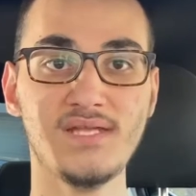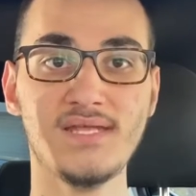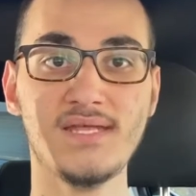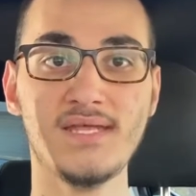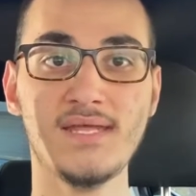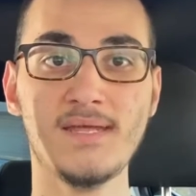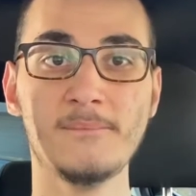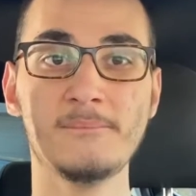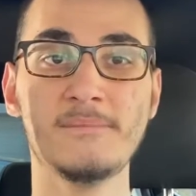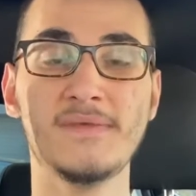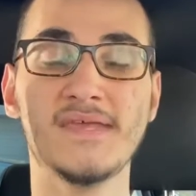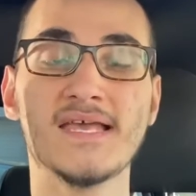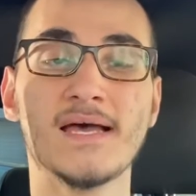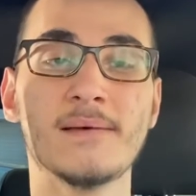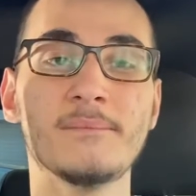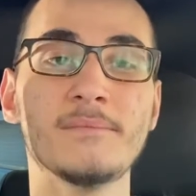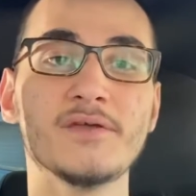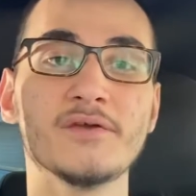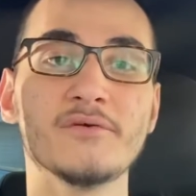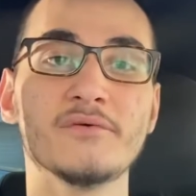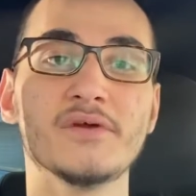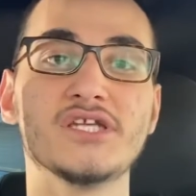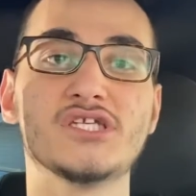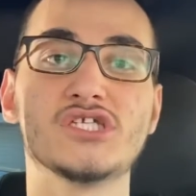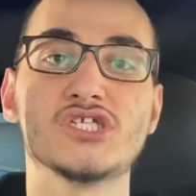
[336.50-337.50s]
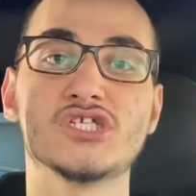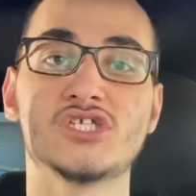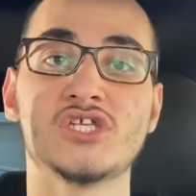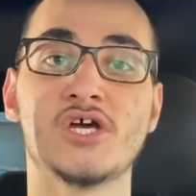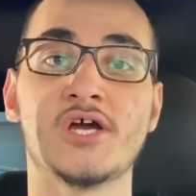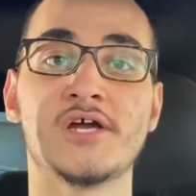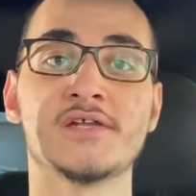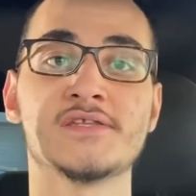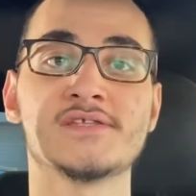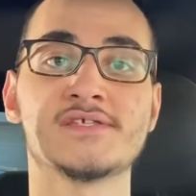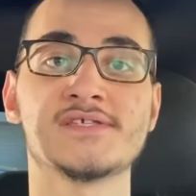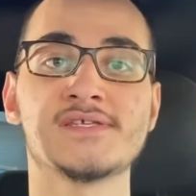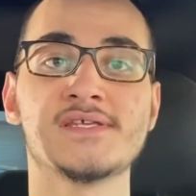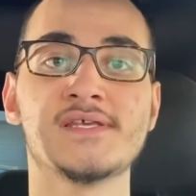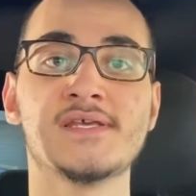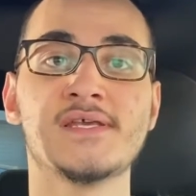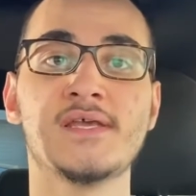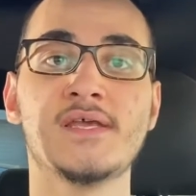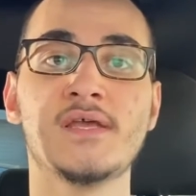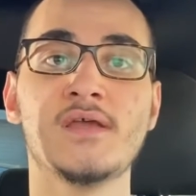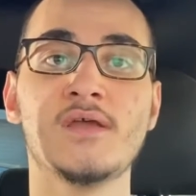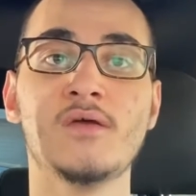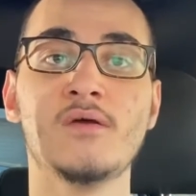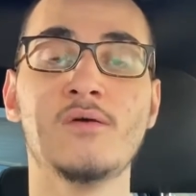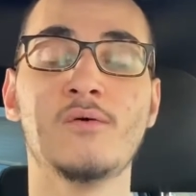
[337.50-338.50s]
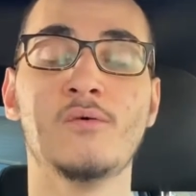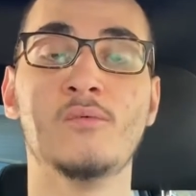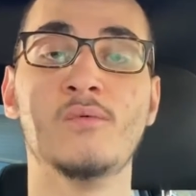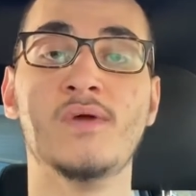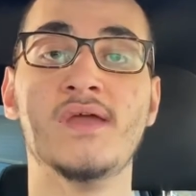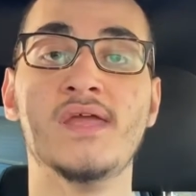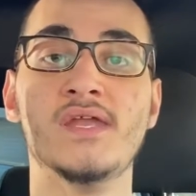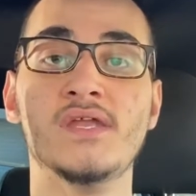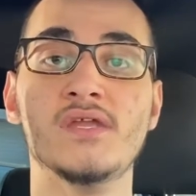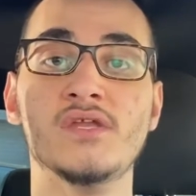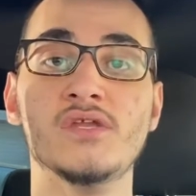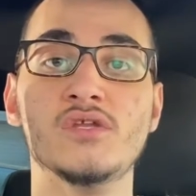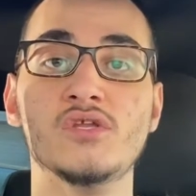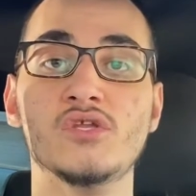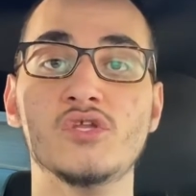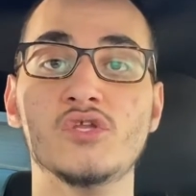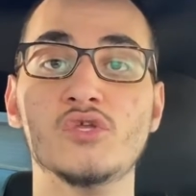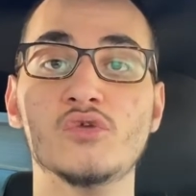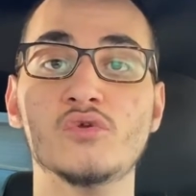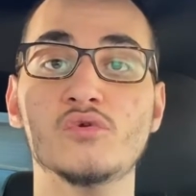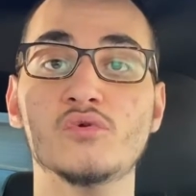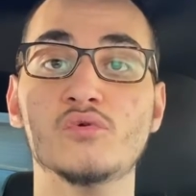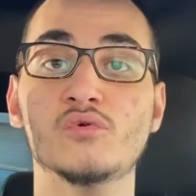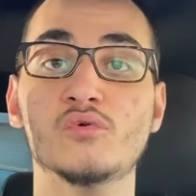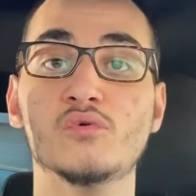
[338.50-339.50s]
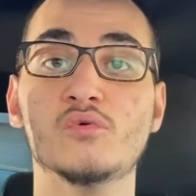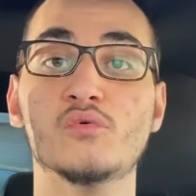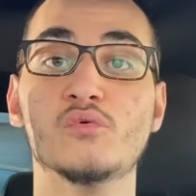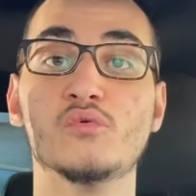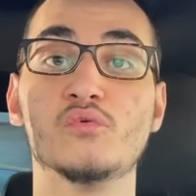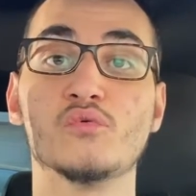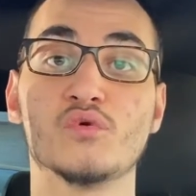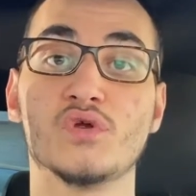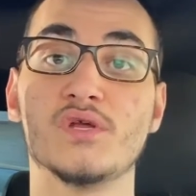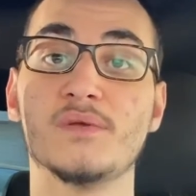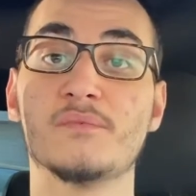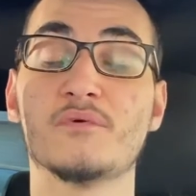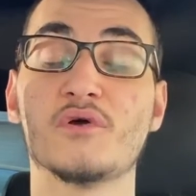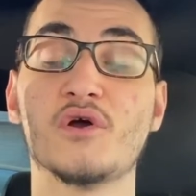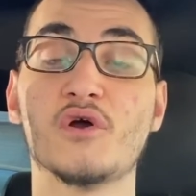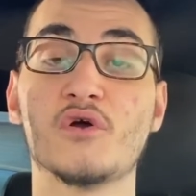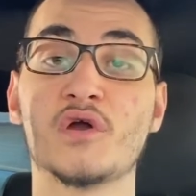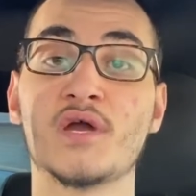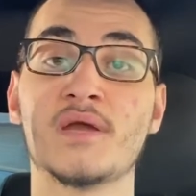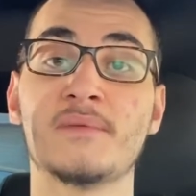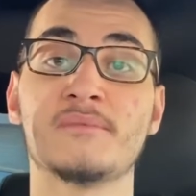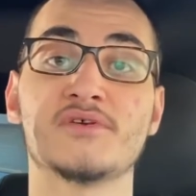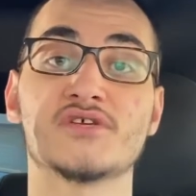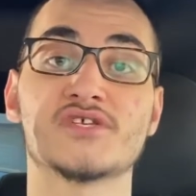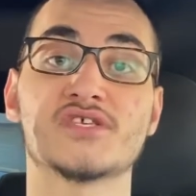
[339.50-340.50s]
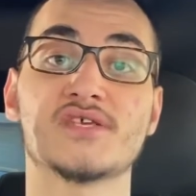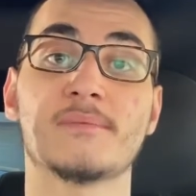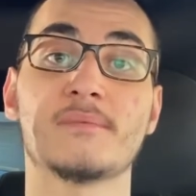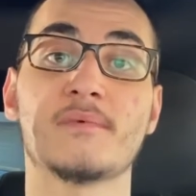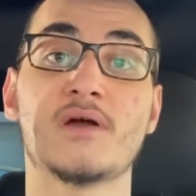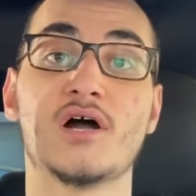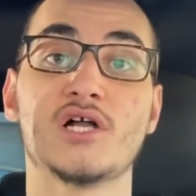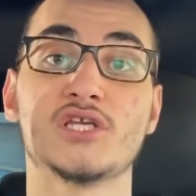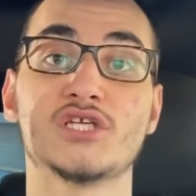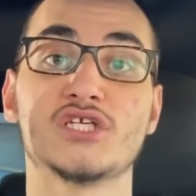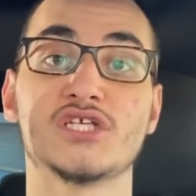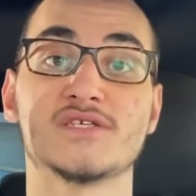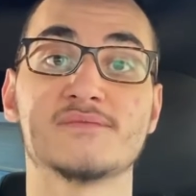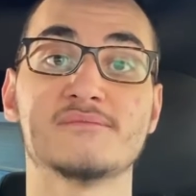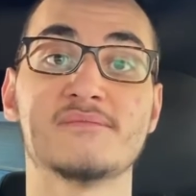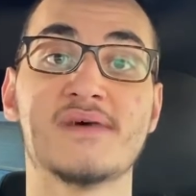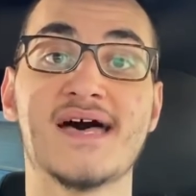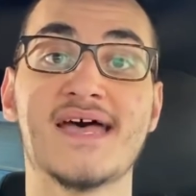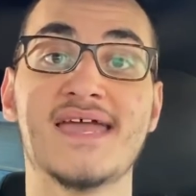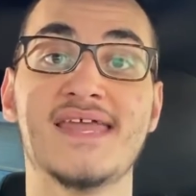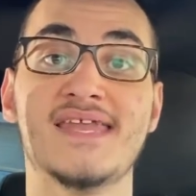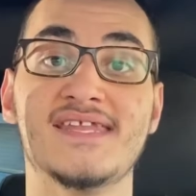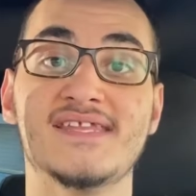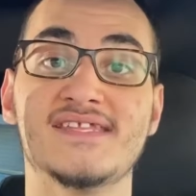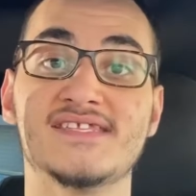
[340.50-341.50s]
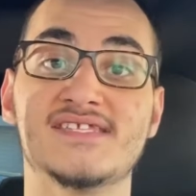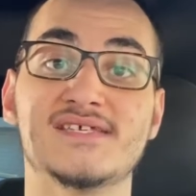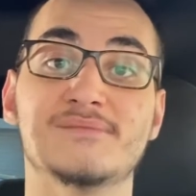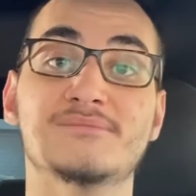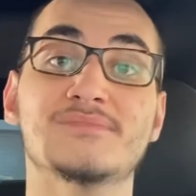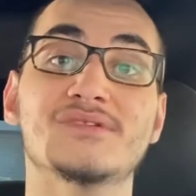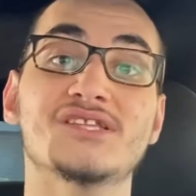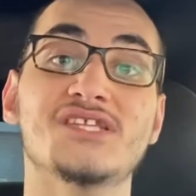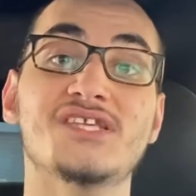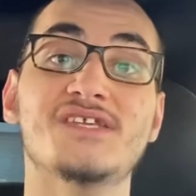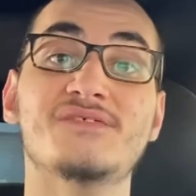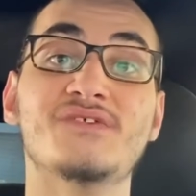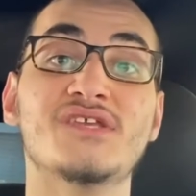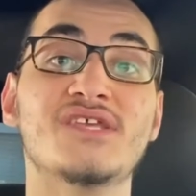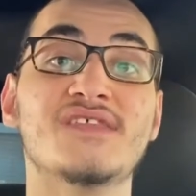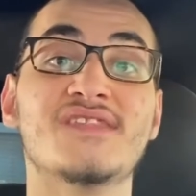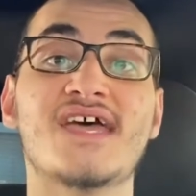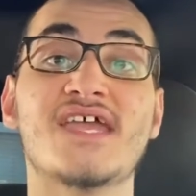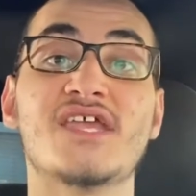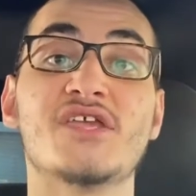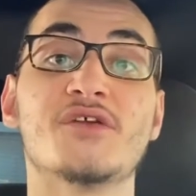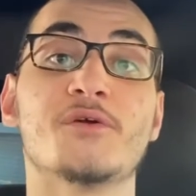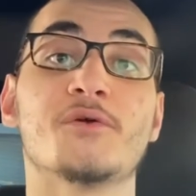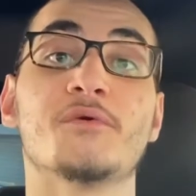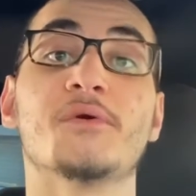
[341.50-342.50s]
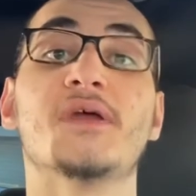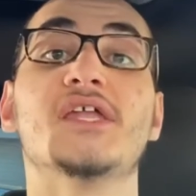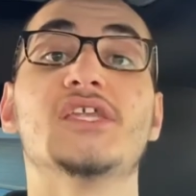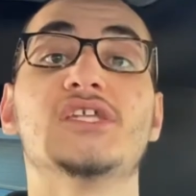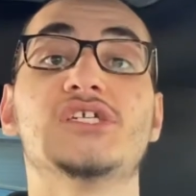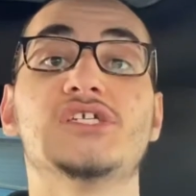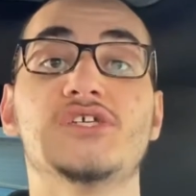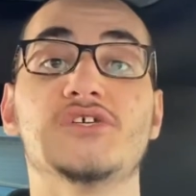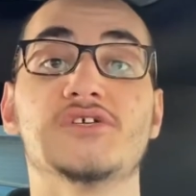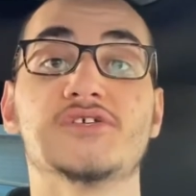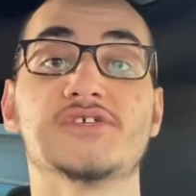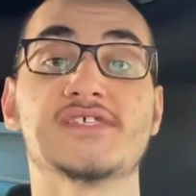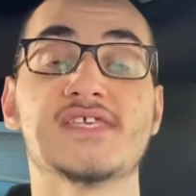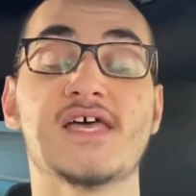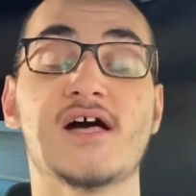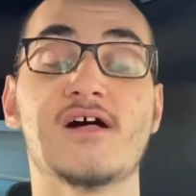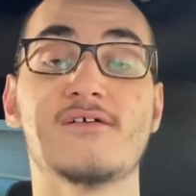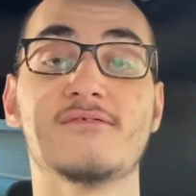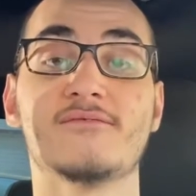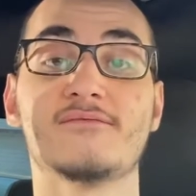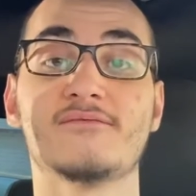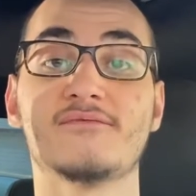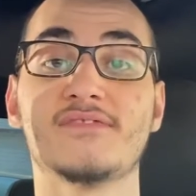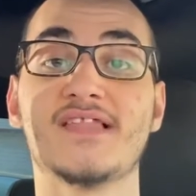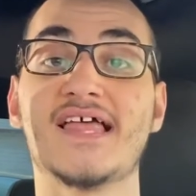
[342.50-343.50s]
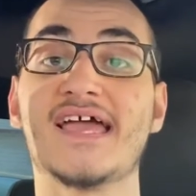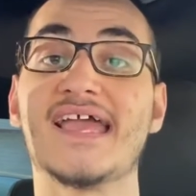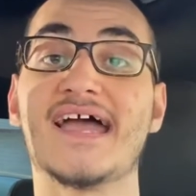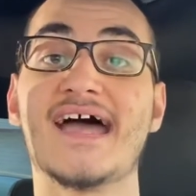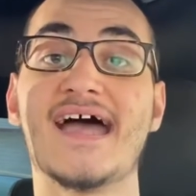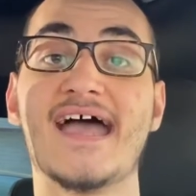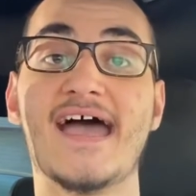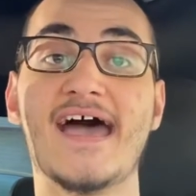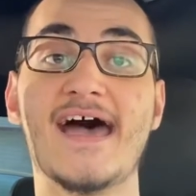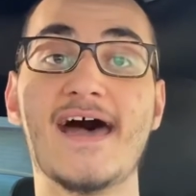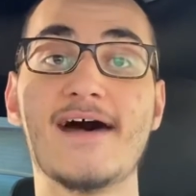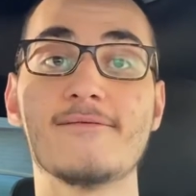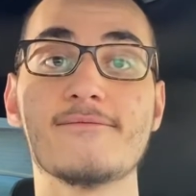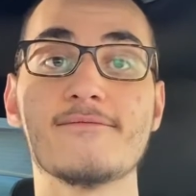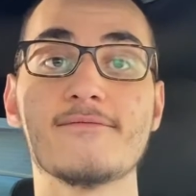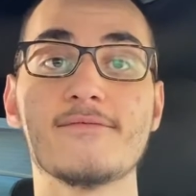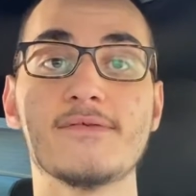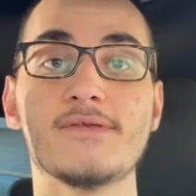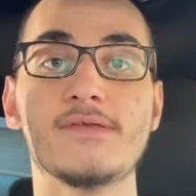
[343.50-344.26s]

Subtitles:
Becoming rich starts when you reprogram your subconscious mind into believing that you're rich yourself, like I have.